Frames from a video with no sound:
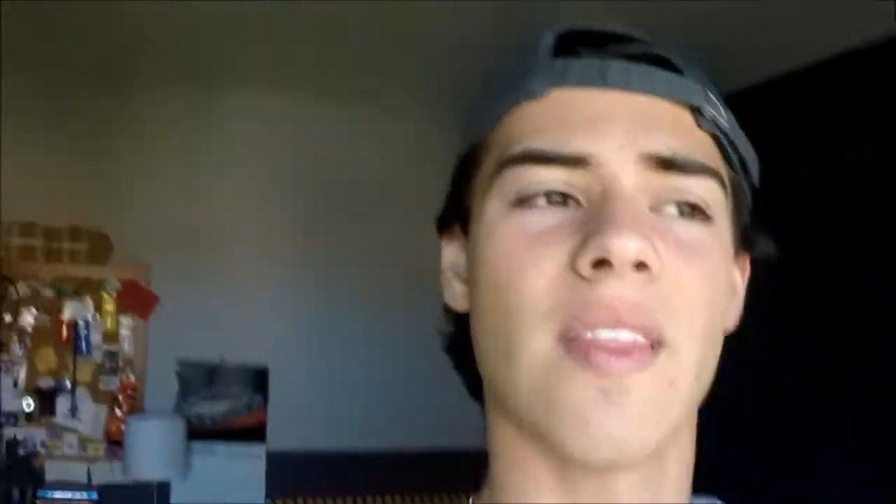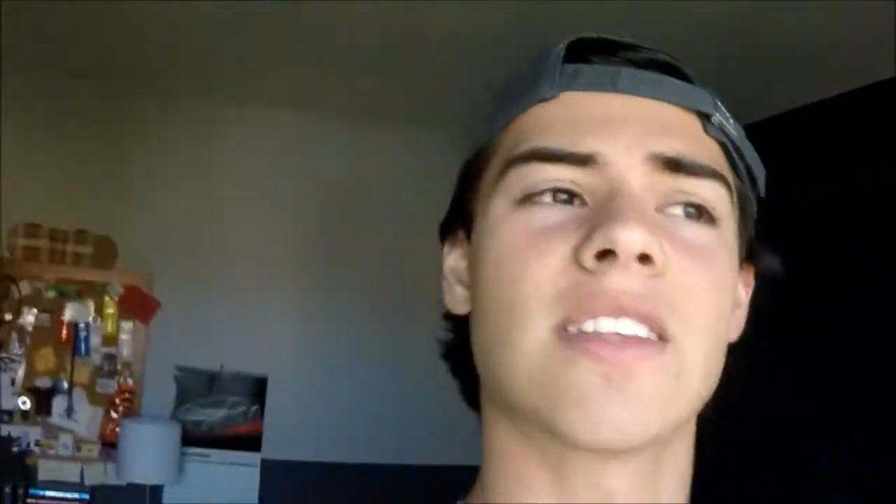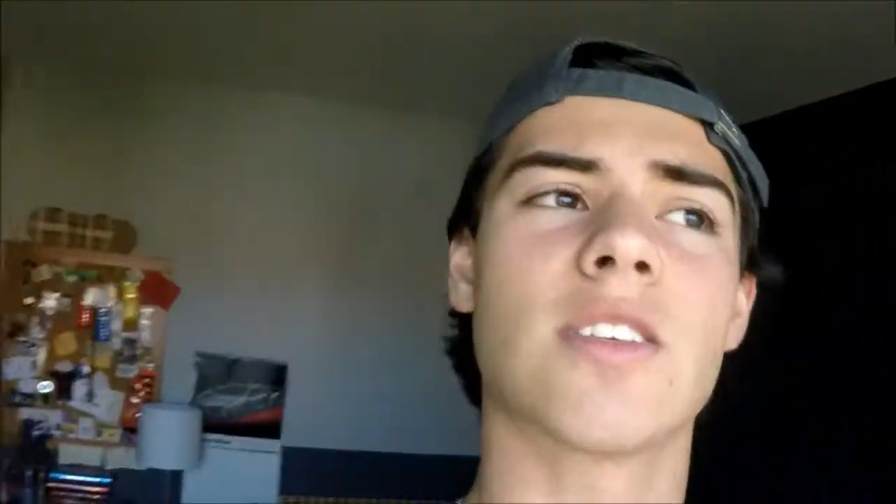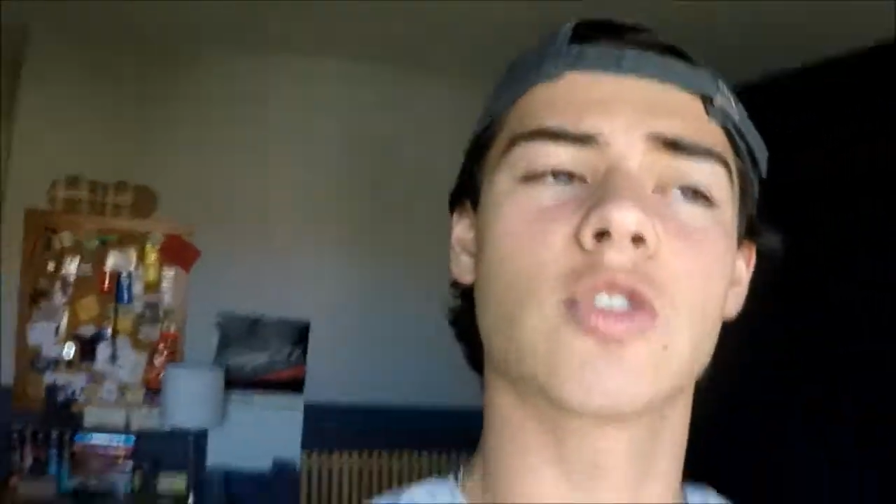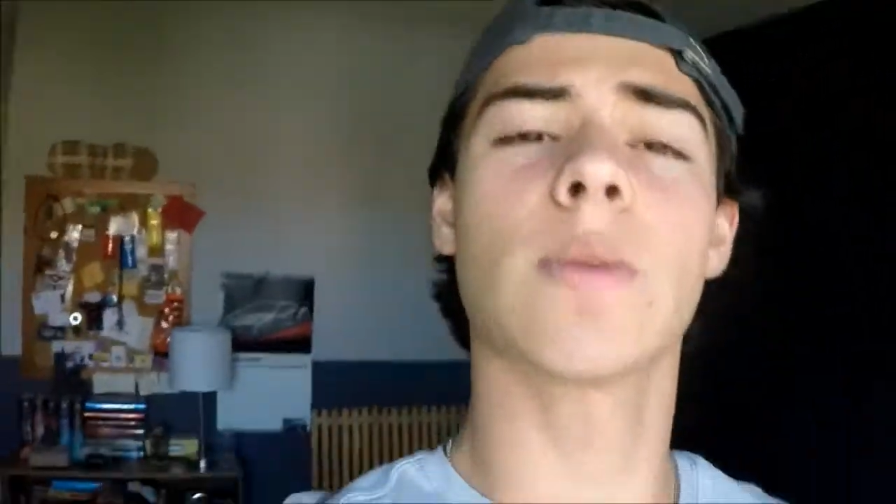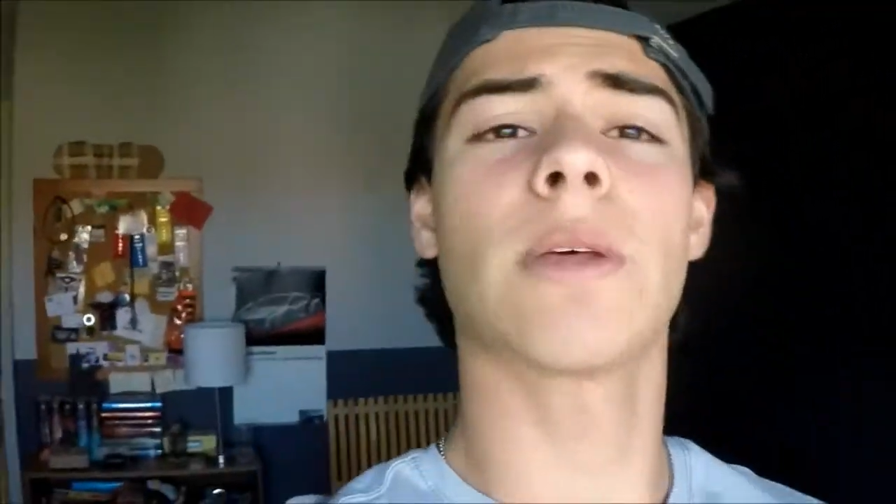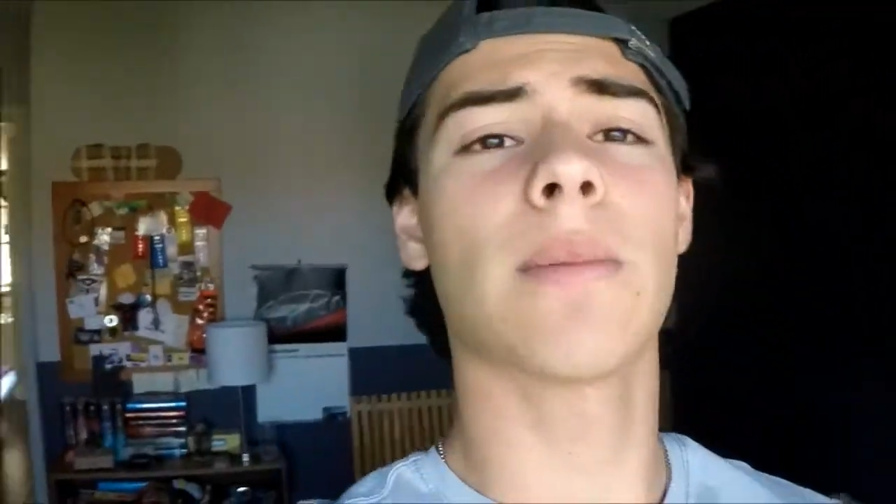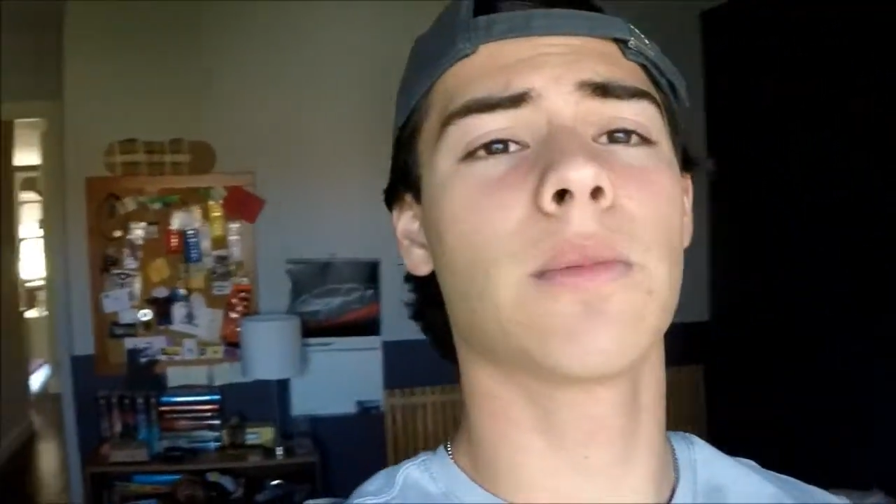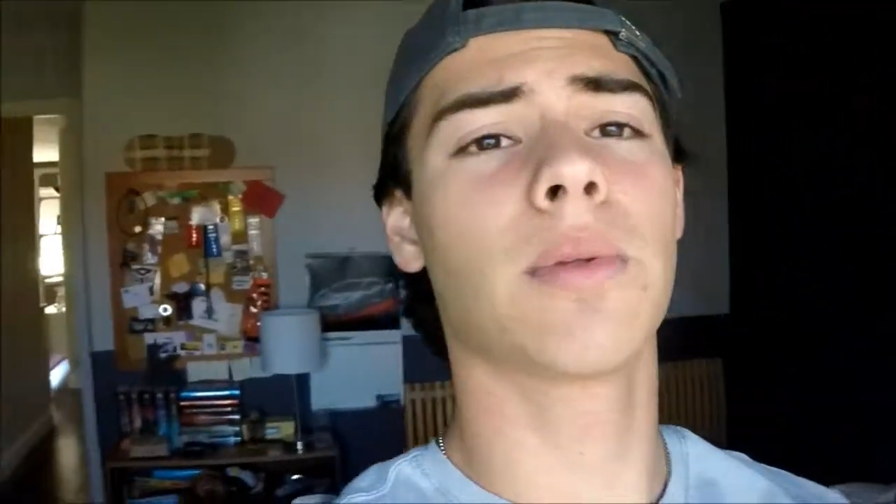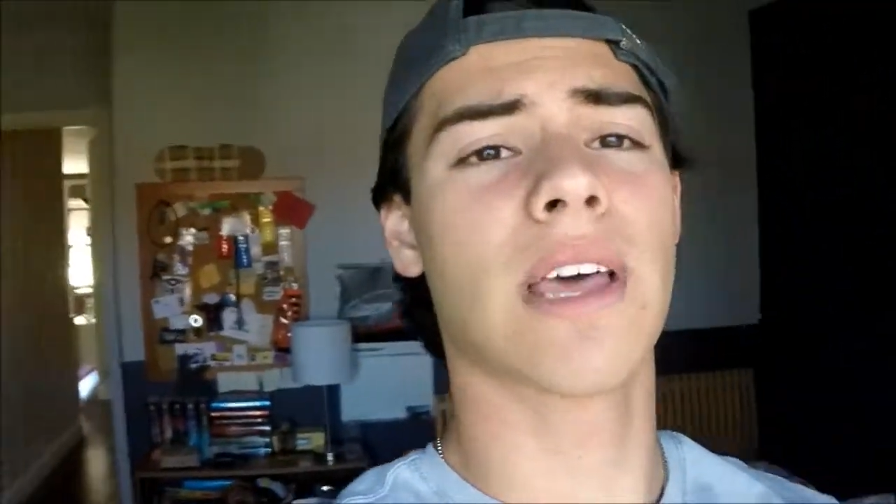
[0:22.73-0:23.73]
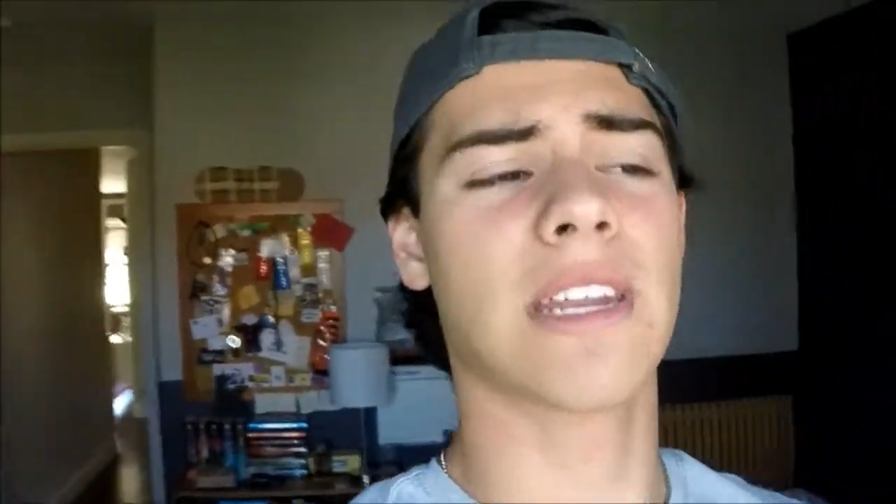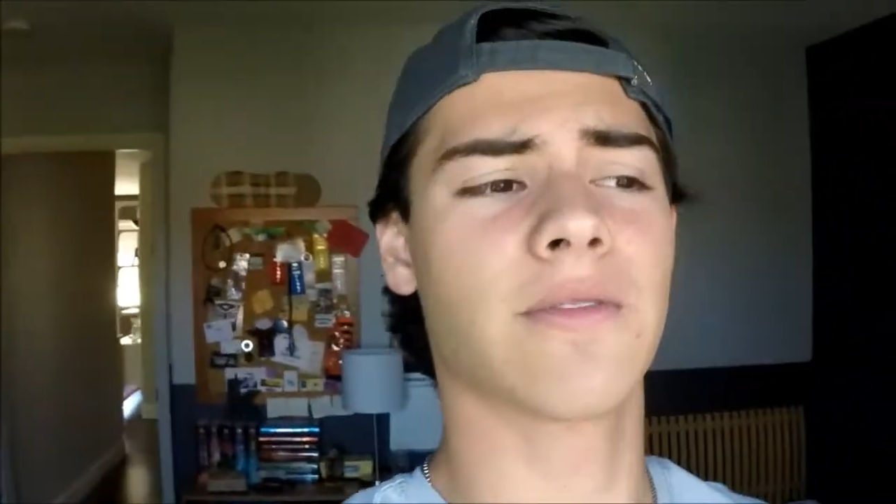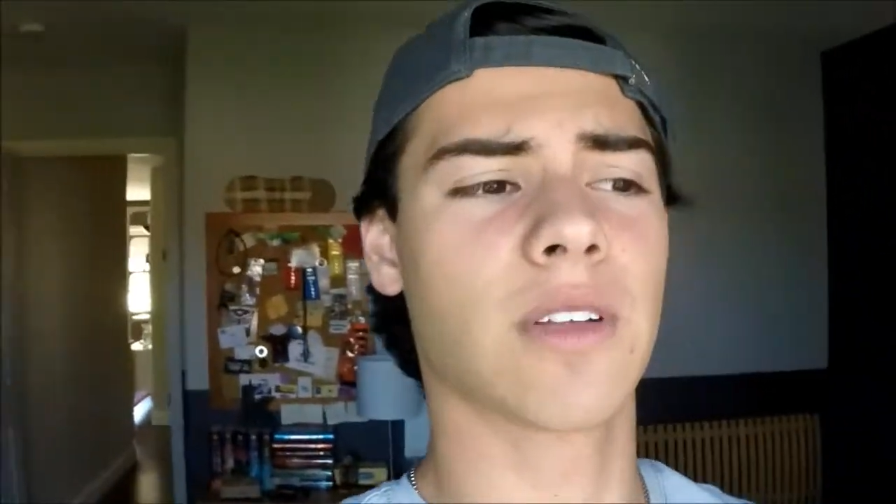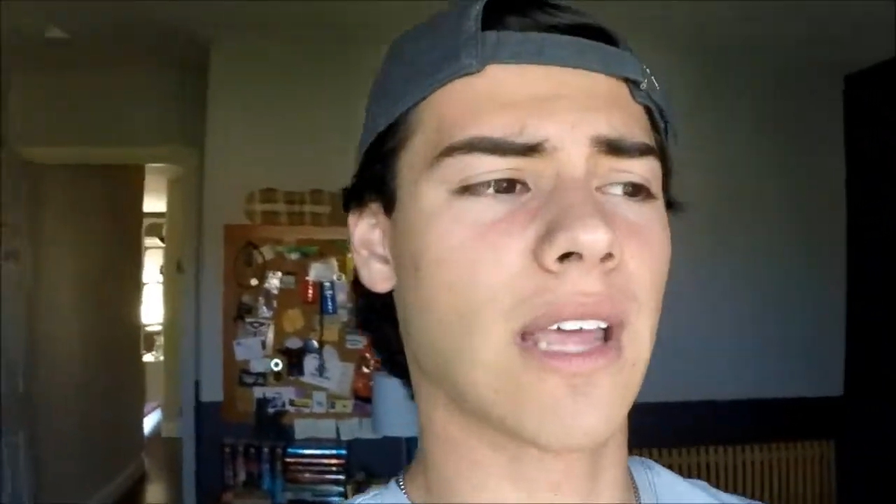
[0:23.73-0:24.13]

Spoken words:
That's a trip that I've been planning for